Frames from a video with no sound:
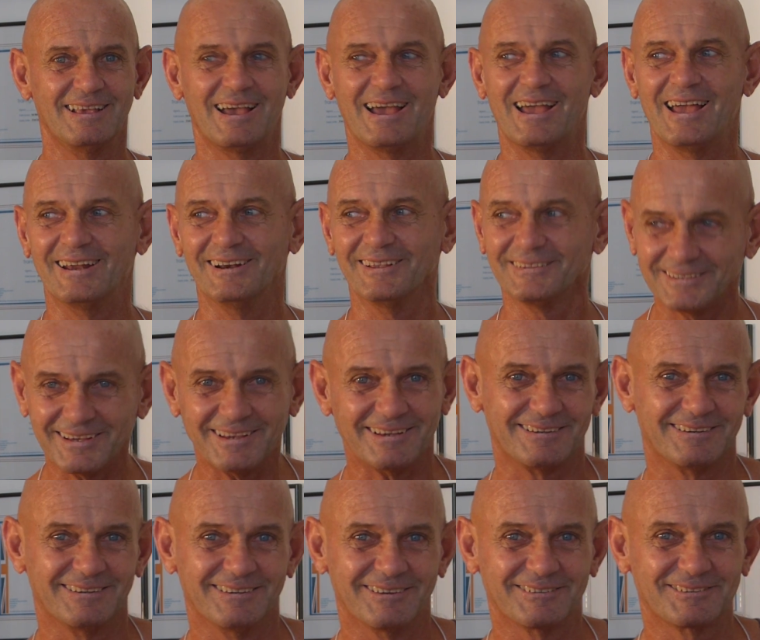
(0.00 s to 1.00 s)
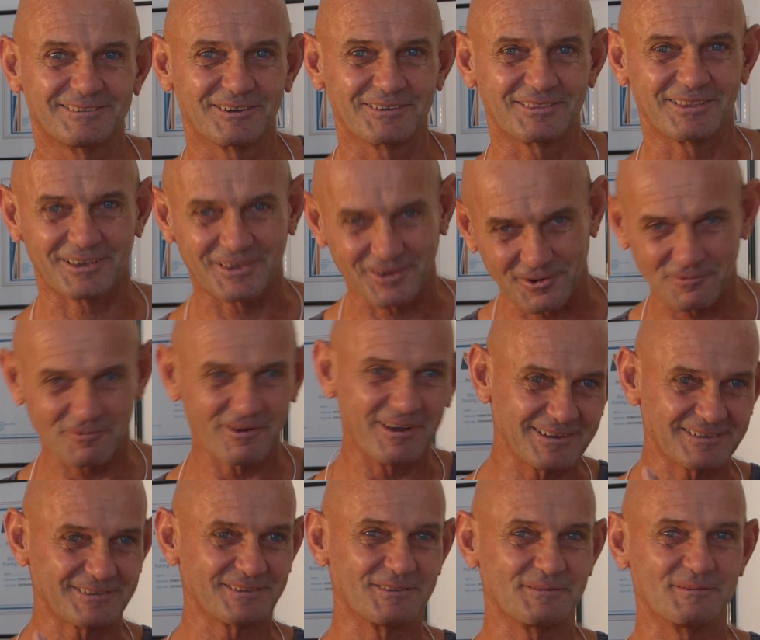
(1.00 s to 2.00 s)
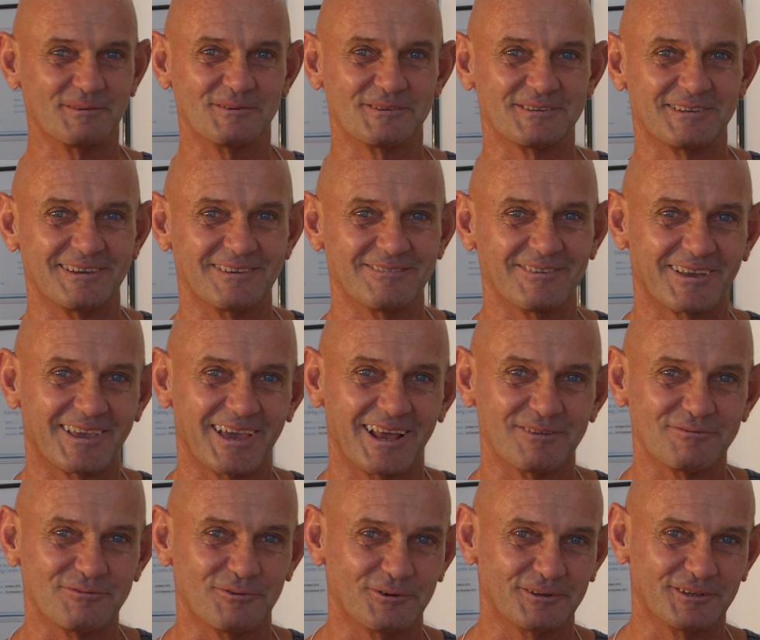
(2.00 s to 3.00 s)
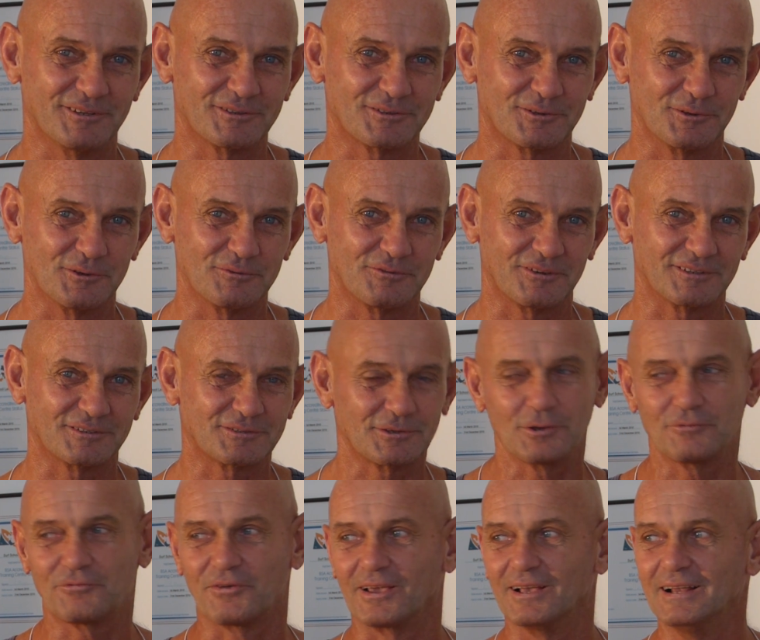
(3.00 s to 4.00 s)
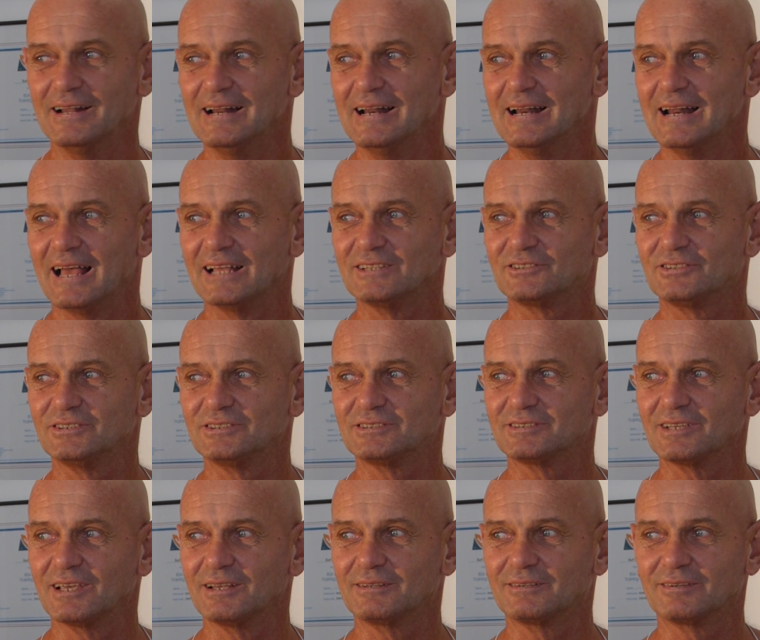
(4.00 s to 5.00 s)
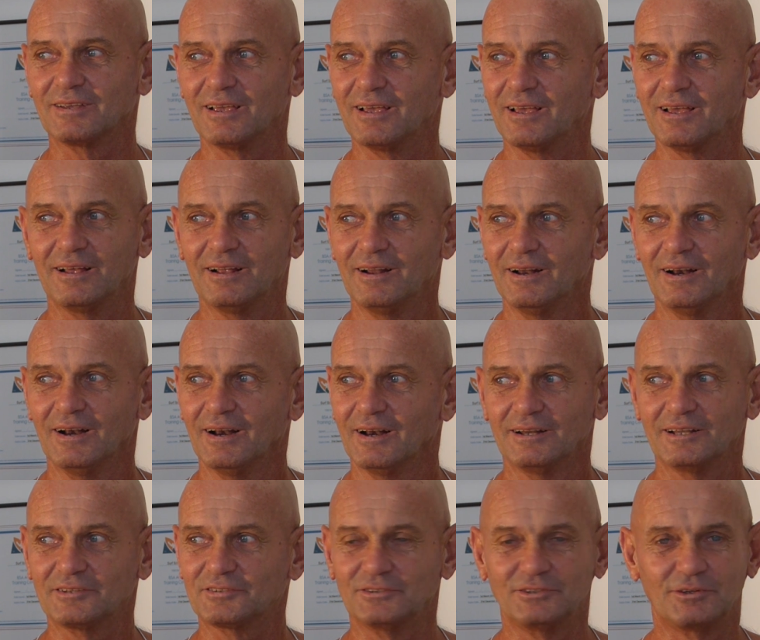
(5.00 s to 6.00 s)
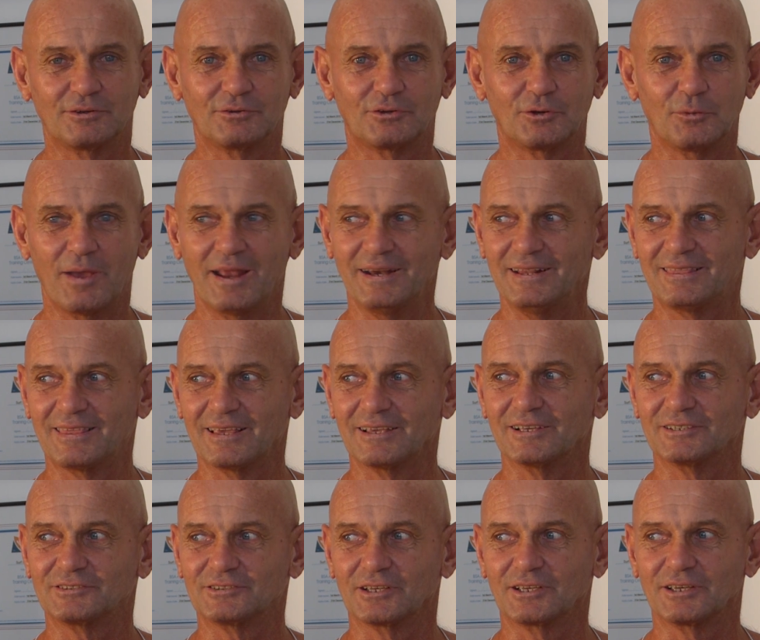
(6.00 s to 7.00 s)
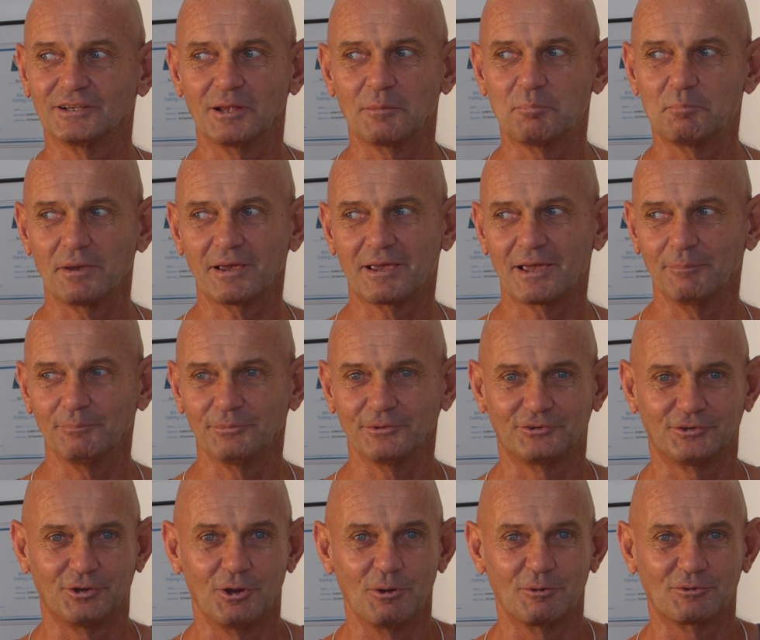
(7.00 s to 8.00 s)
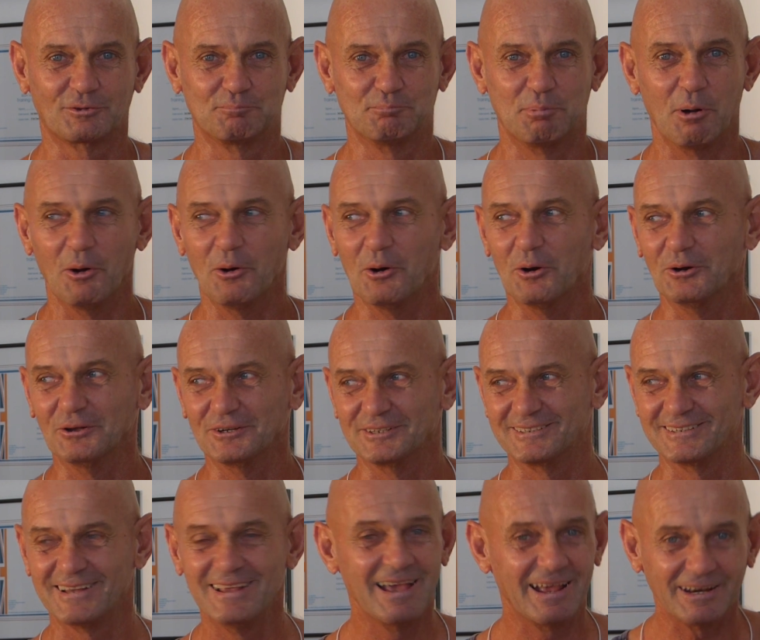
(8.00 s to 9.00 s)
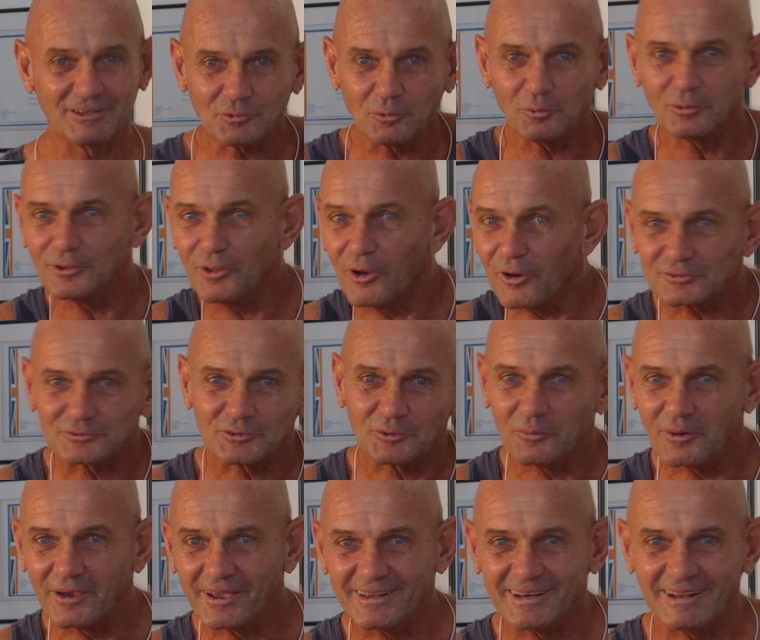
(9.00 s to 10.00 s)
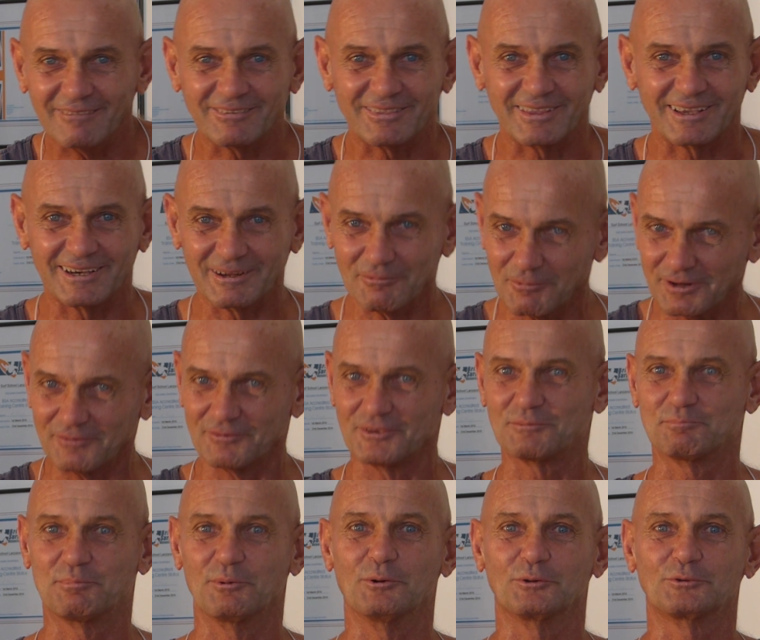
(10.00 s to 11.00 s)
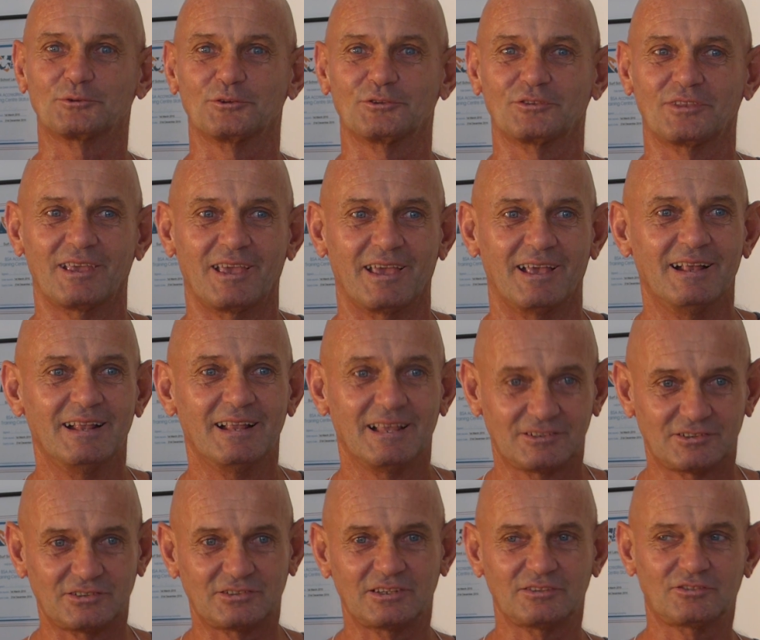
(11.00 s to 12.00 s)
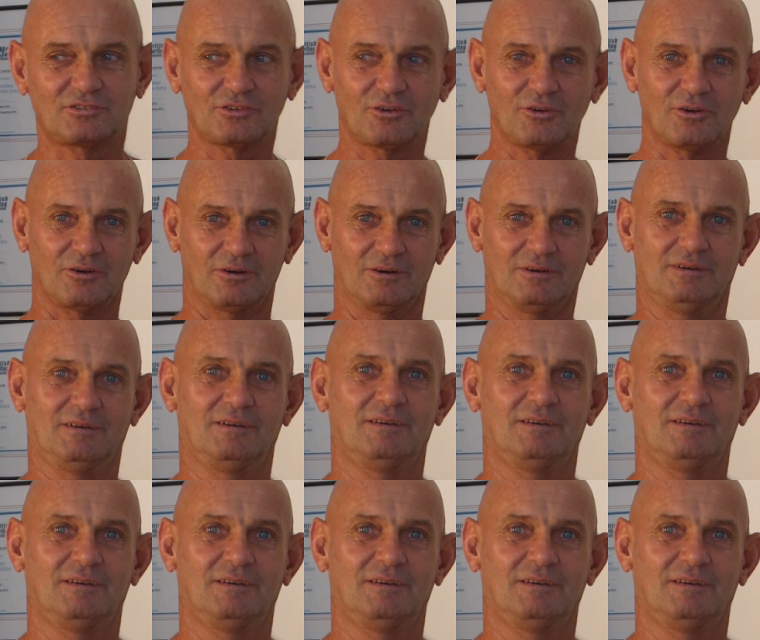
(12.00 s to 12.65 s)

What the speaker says: And I did. I took the curator of the Museum of Californian surfing. And she said, listen, you can do anything. I said, can I pick up the Duke's board? And it's all locked away and everything. And one of his boards was there. And she said, sure.